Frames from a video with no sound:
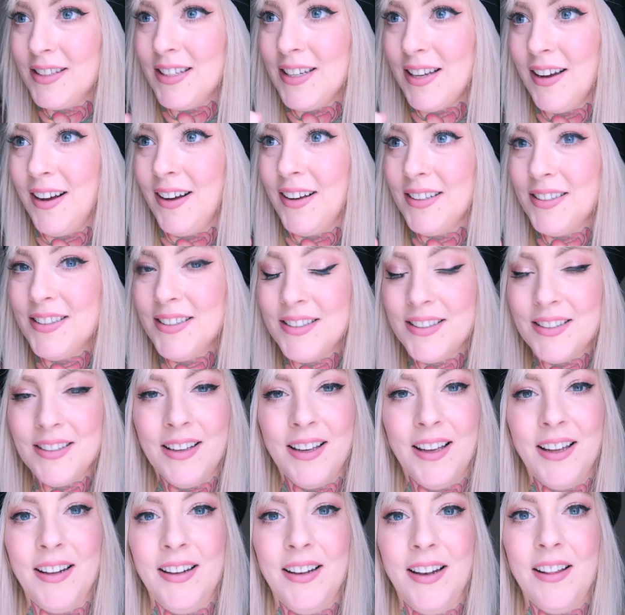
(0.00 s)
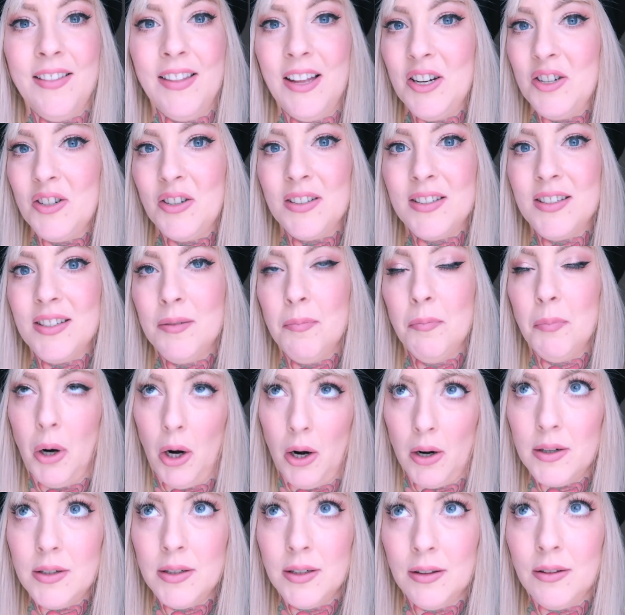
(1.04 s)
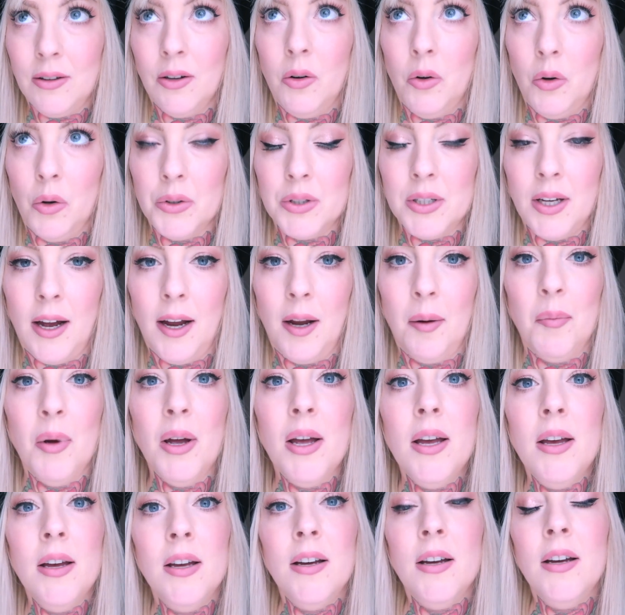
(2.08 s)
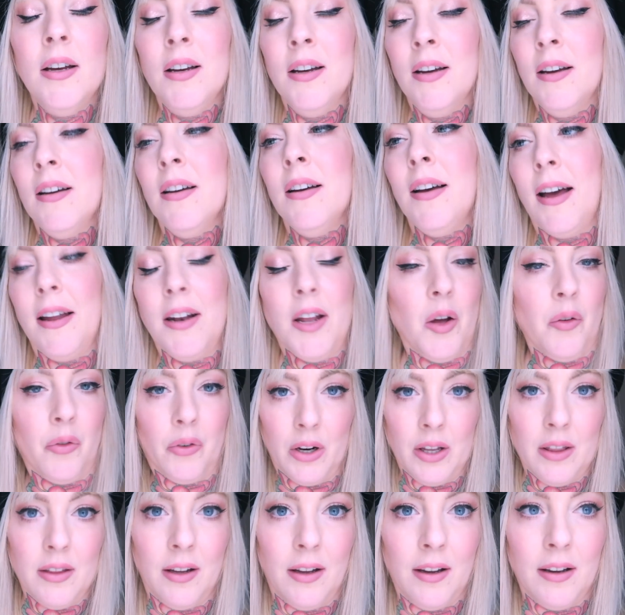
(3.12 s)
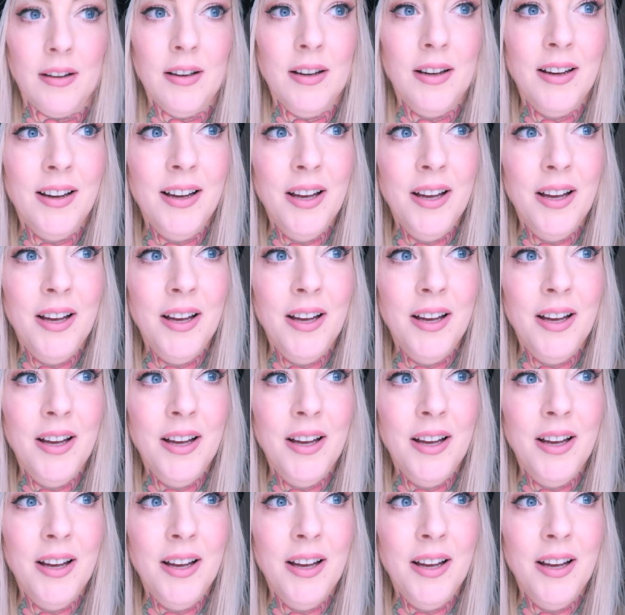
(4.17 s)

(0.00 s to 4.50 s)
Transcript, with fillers: see us, and they just barked the whole time at everything.